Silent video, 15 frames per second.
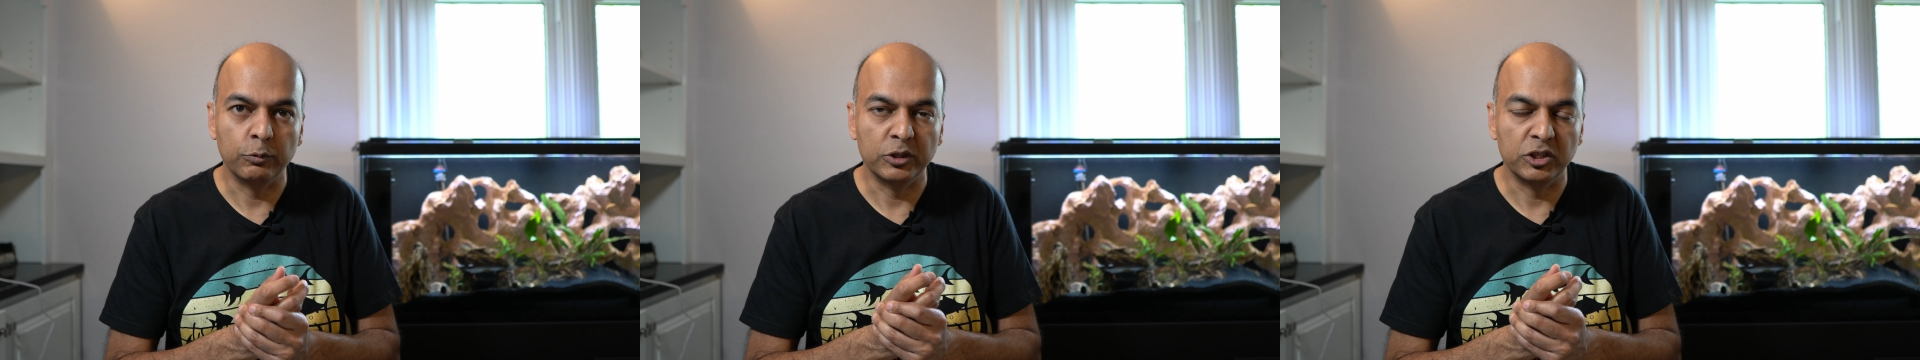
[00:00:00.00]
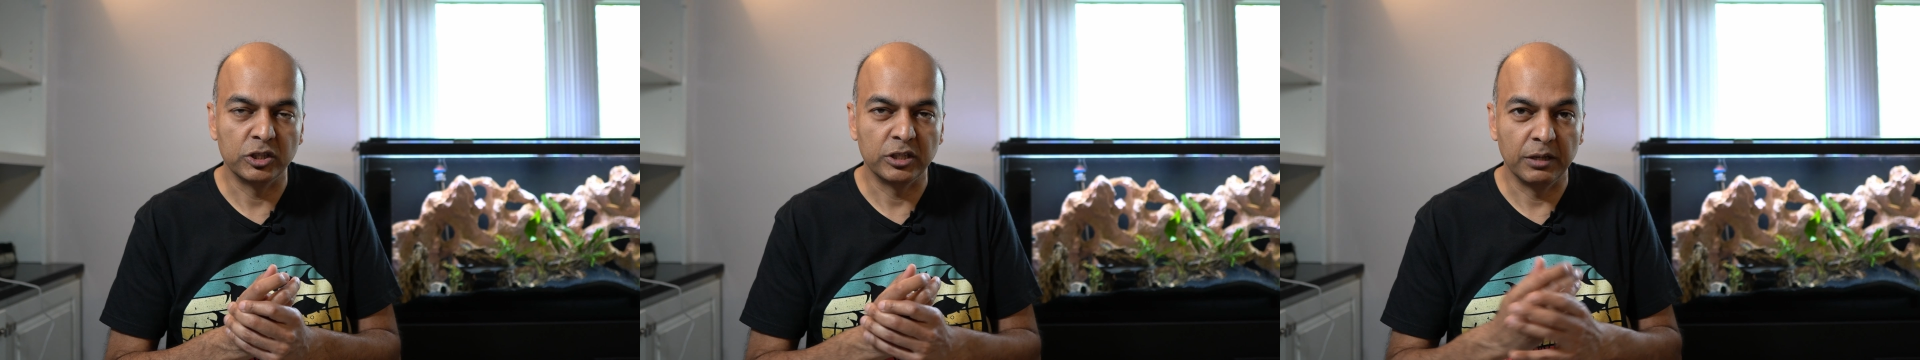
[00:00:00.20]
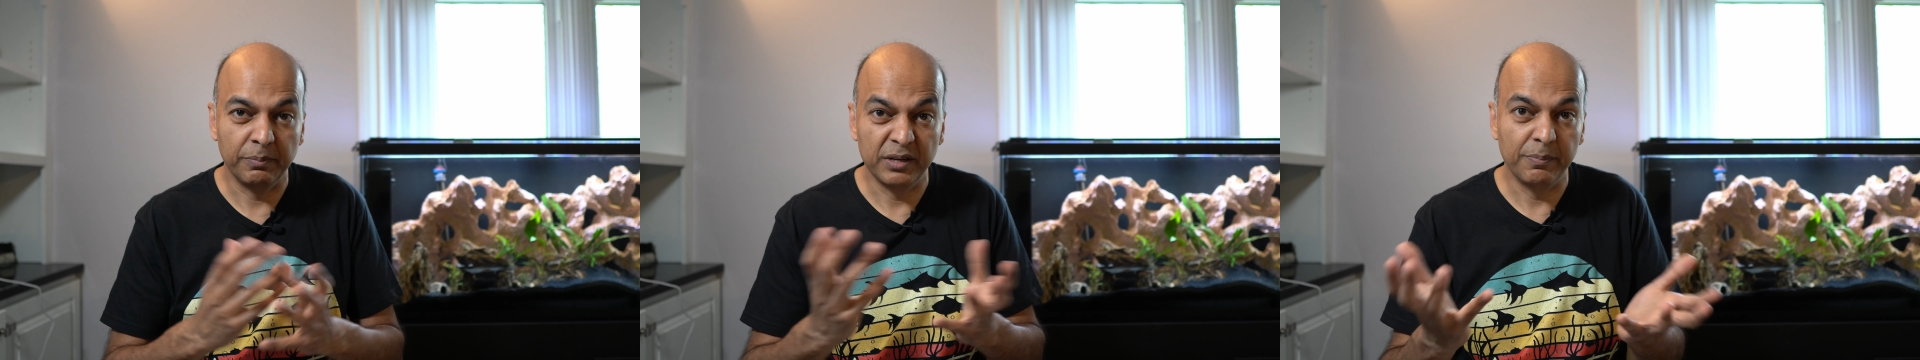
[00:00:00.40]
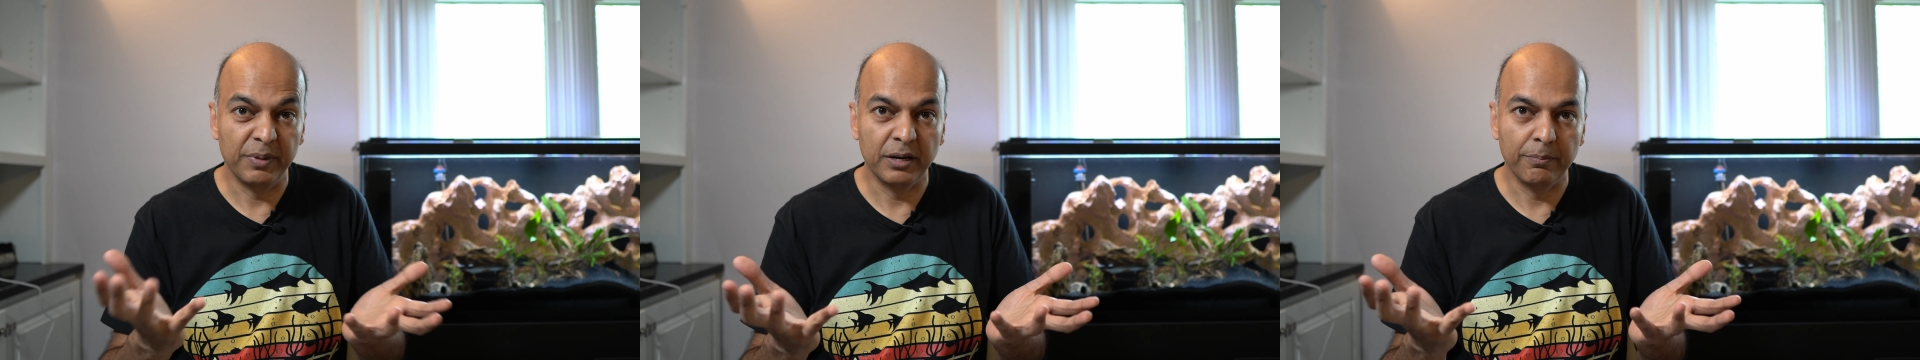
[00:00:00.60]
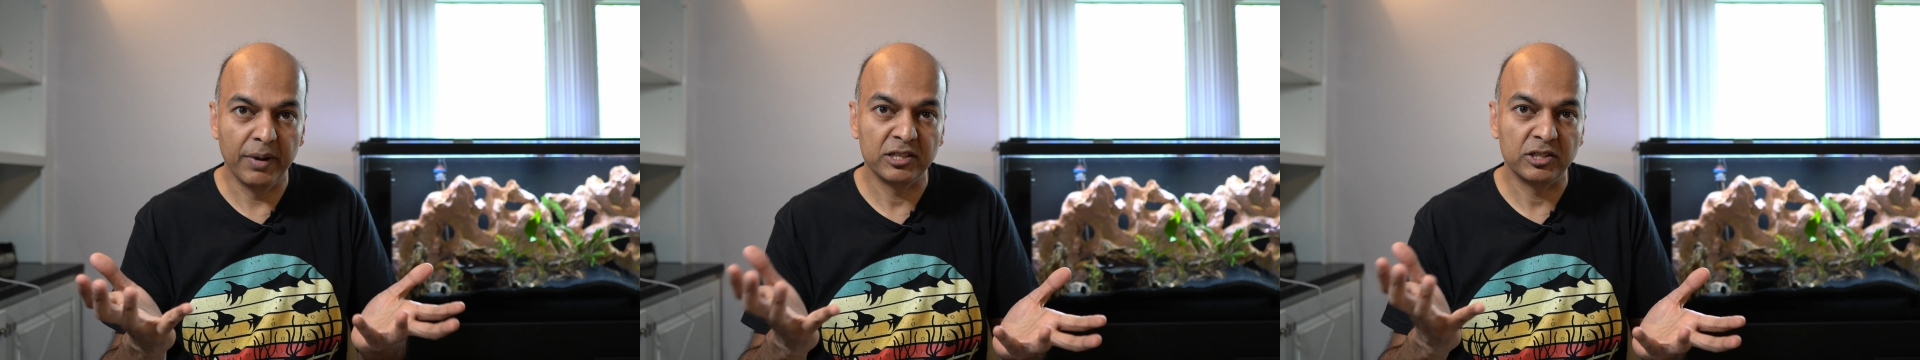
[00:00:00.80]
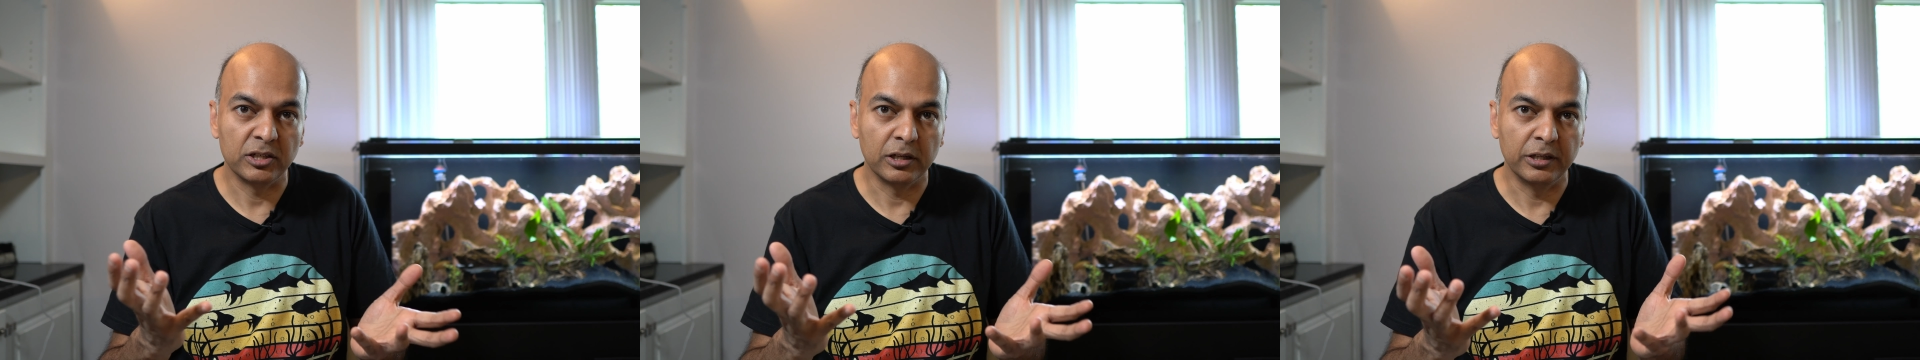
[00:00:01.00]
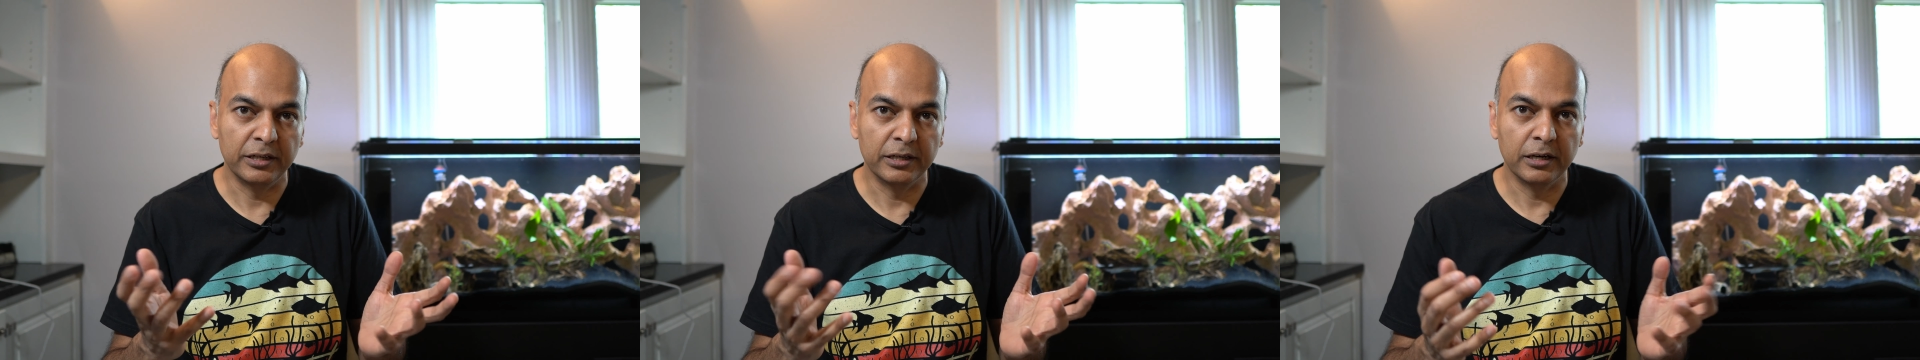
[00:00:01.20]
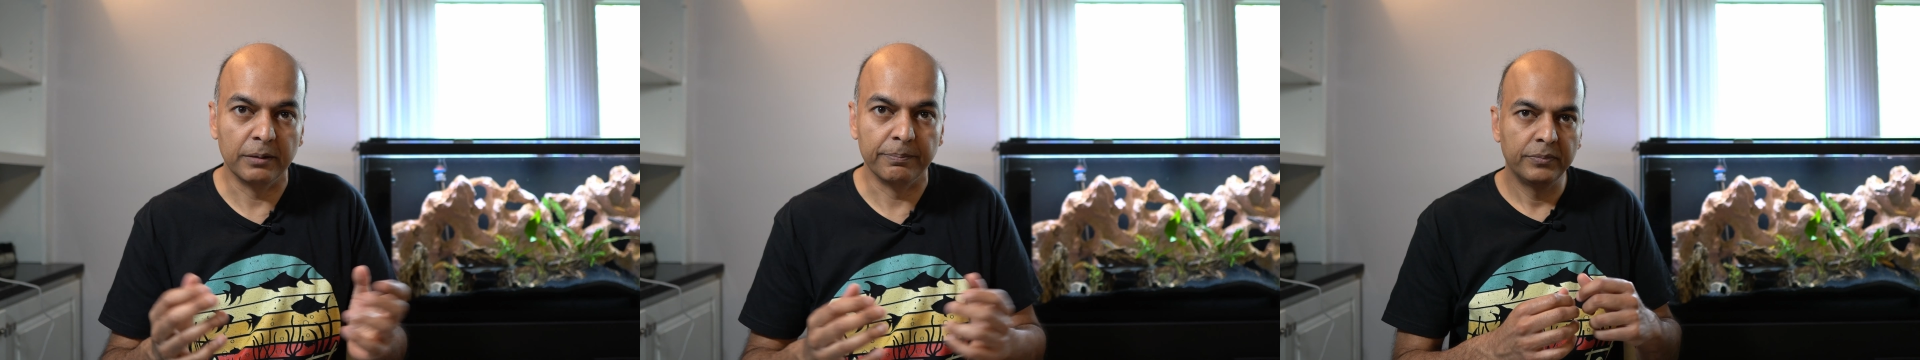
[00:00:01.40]
which can be a big mess to clean
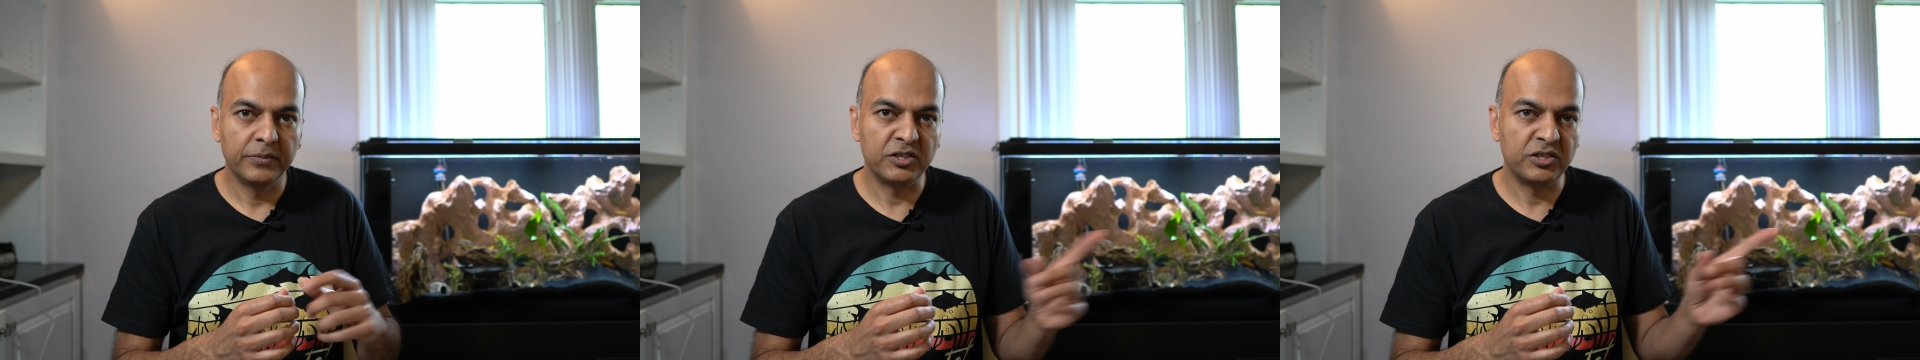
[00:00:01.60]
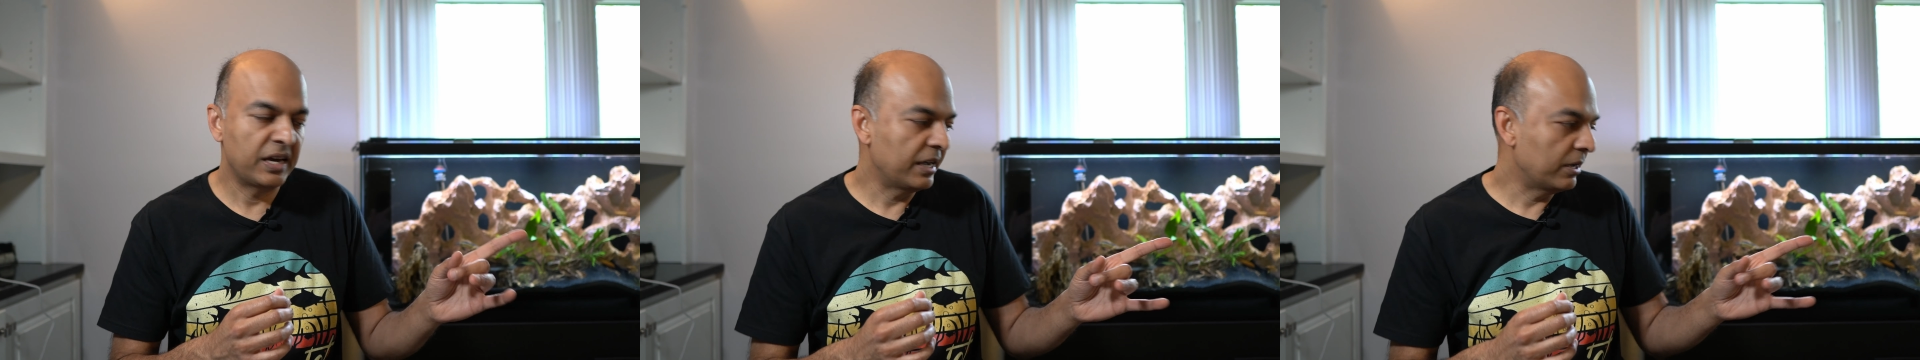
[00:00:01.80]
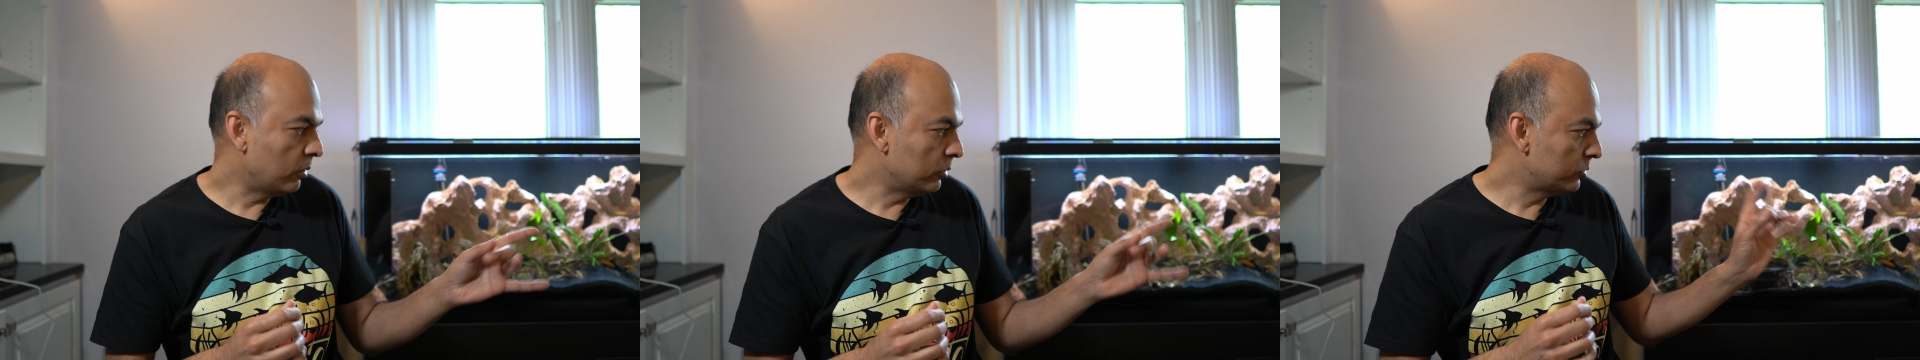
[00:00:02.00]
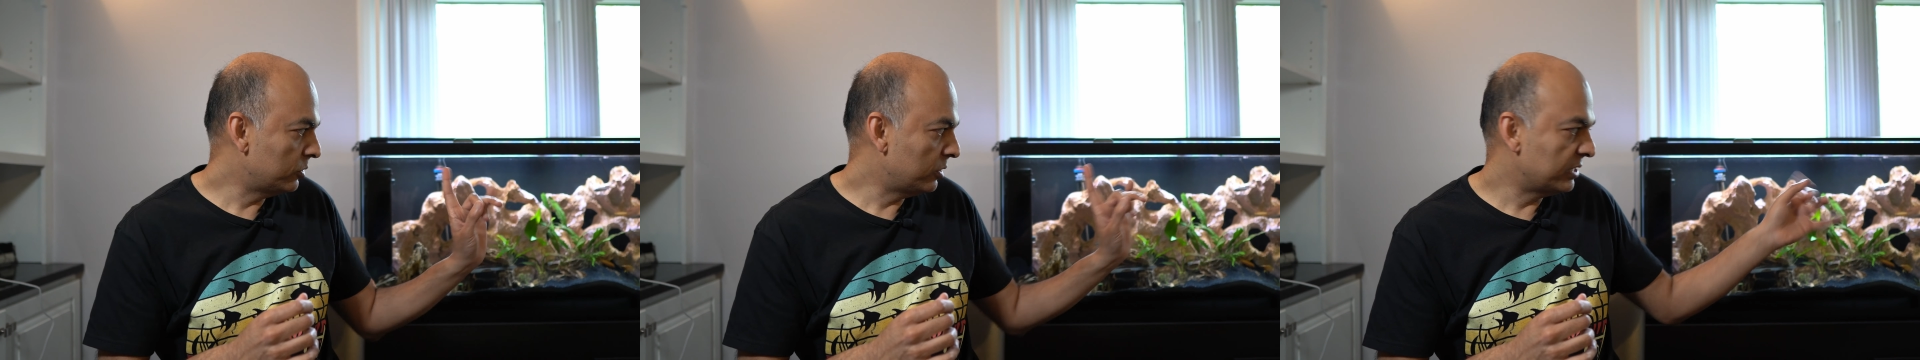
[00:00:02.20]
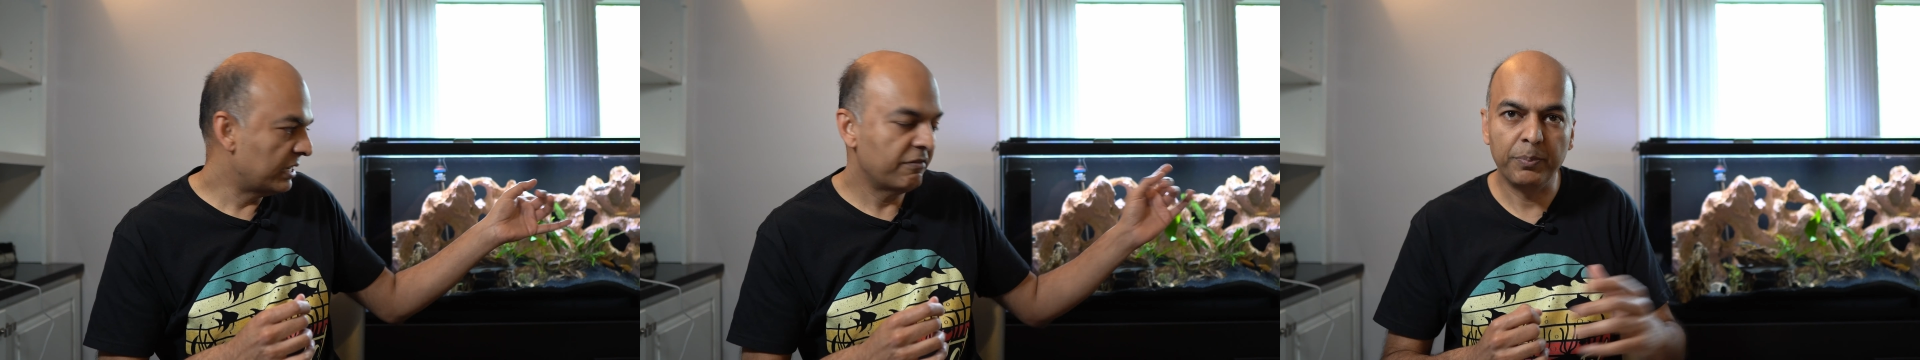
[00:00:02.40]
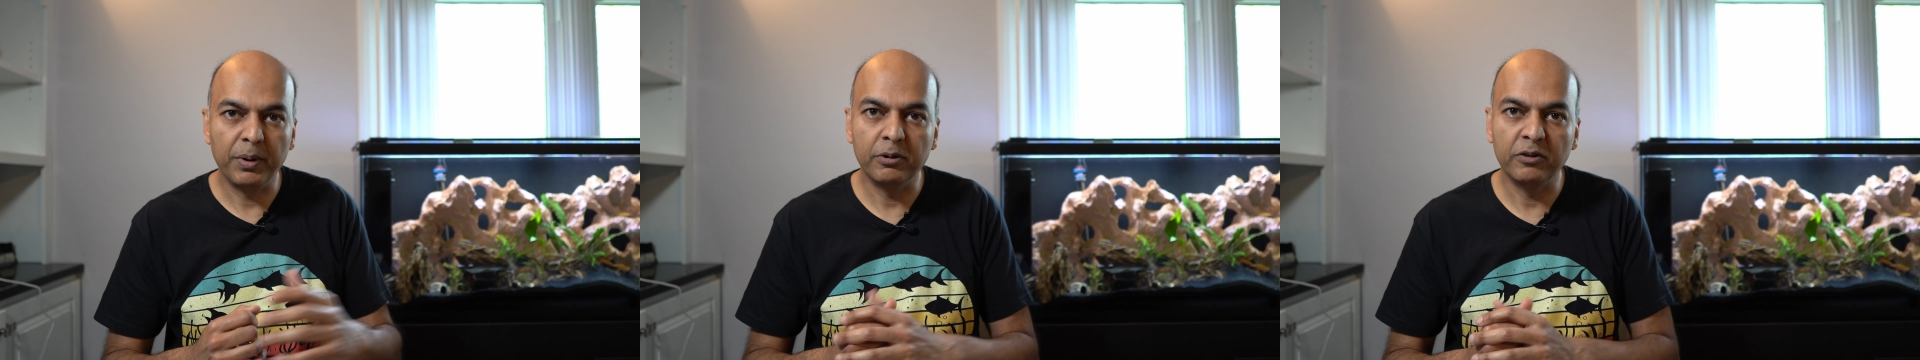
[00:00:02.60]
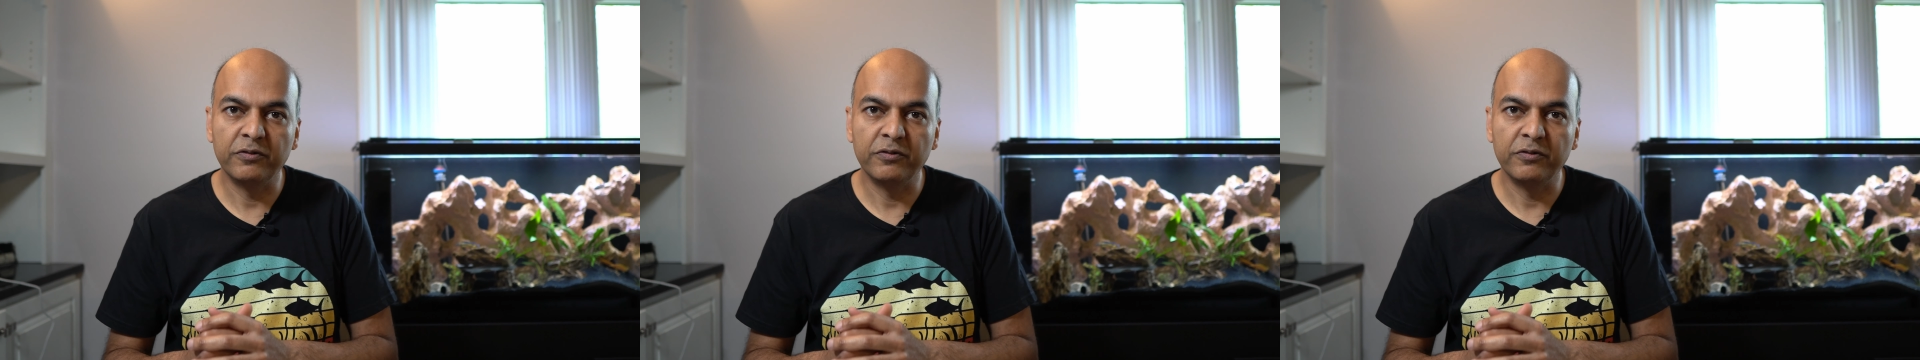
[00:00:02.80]
up. This tank also does have a bubble